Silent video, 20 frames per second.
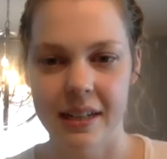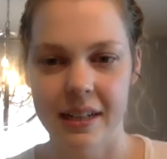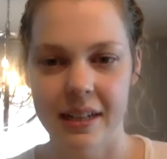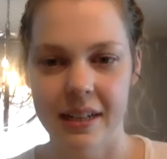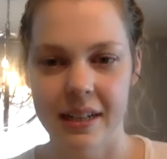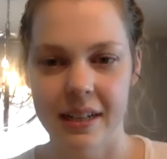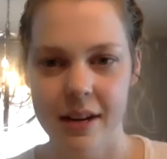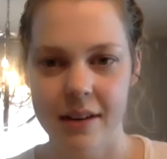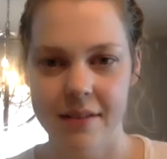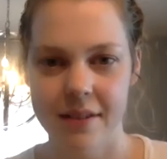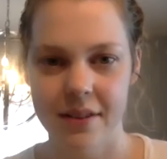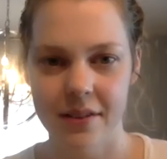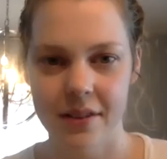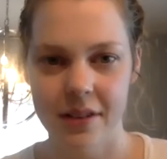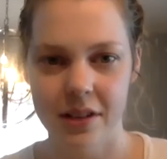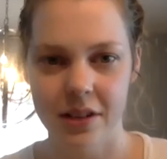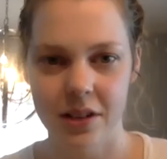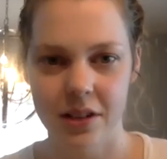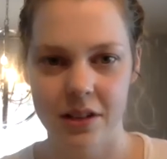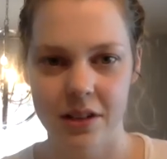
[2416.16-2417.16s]
bit, even if
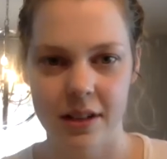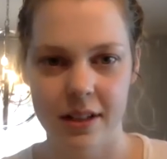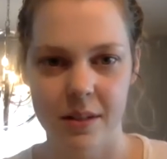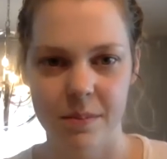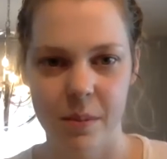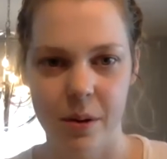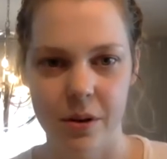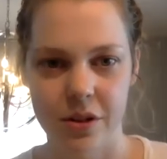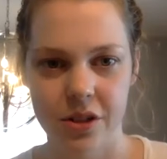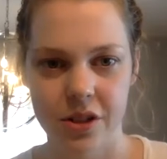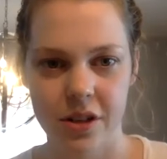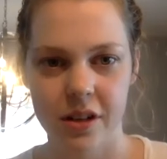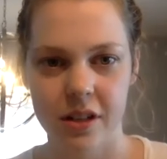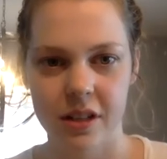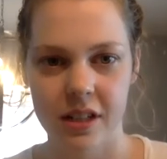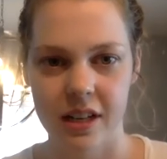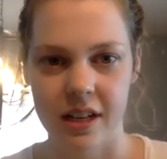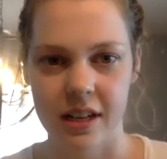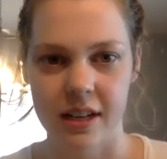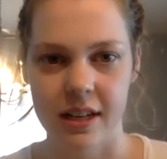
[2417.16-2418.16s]
it's just exposure
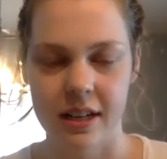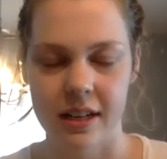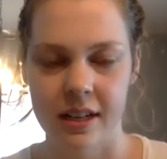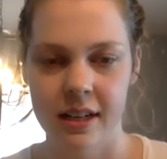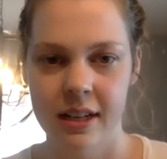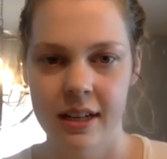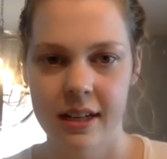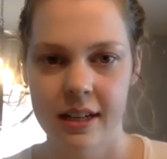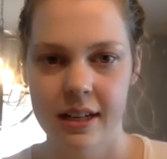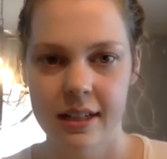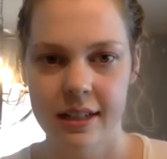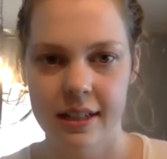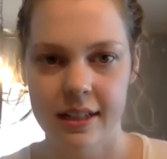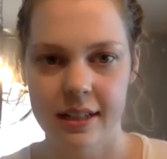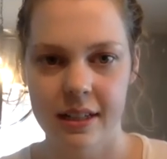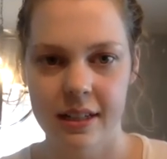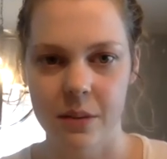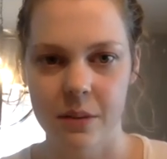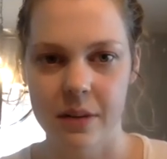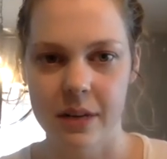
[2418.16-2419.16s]
to
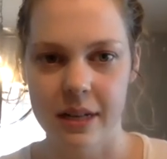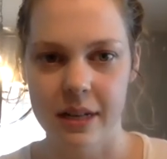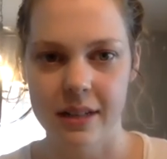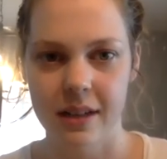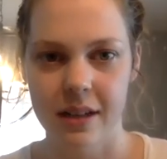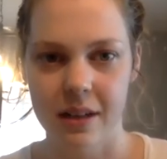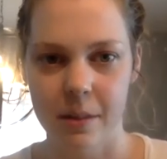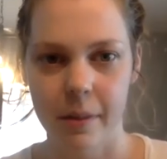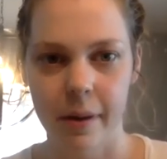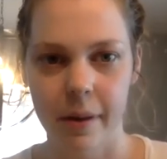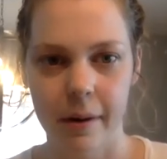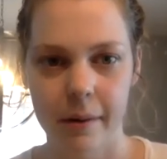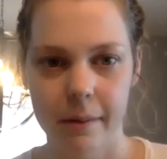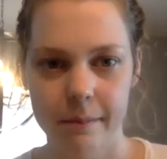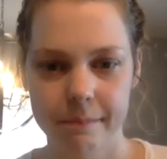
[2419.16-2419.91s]
see what it's all about.